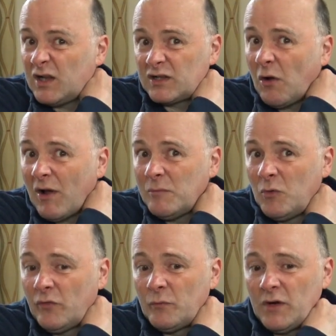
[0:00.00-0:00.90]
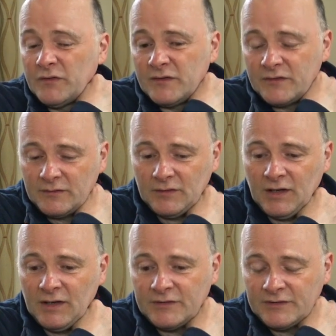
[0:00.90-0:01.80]
I'll go out more than once.
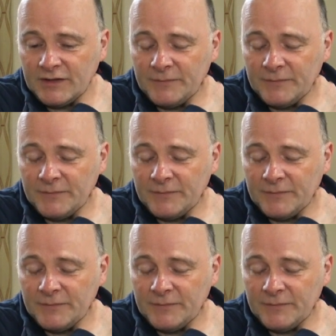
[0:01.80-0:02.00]
And